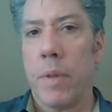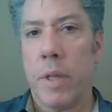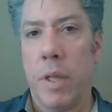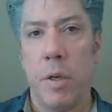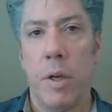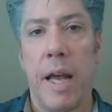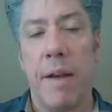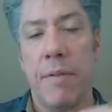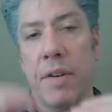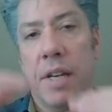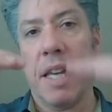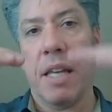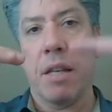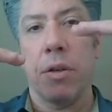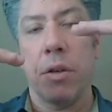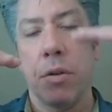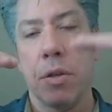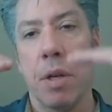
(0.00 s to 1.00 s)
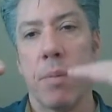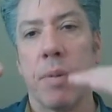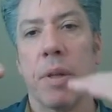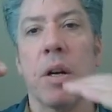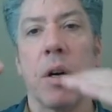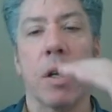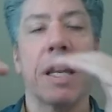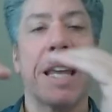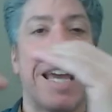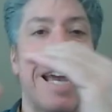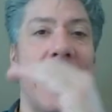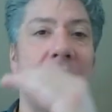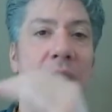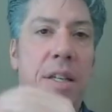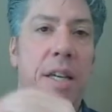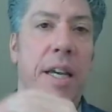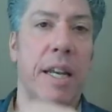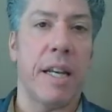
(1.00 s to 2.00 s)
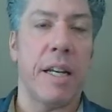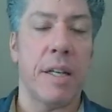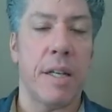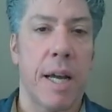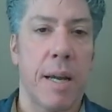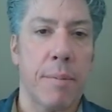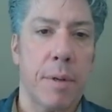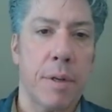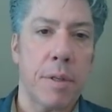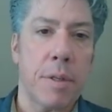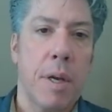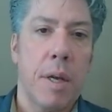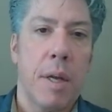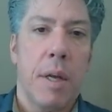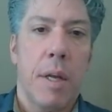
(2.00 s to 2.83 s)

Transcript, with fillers: you'll have to do something called cascading timers.